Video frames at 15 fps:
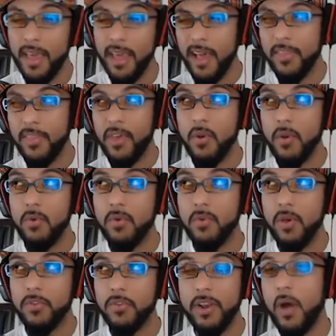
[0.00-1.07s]
they're
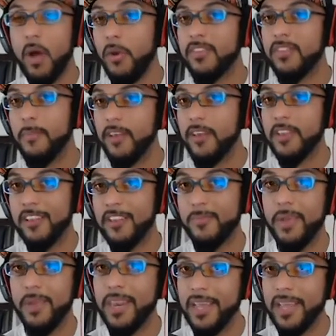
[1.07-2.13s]
not always the best at
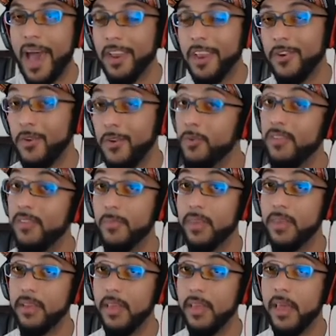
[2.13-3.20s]
explaining how to do something.
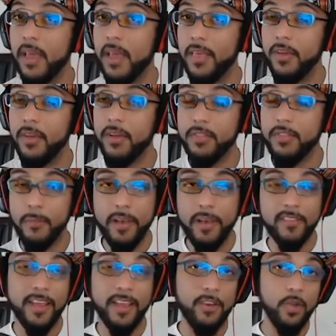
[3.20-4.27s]
They're best
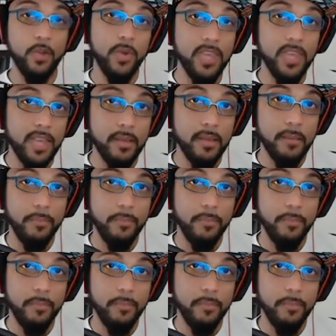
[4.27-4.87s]
at doing it, but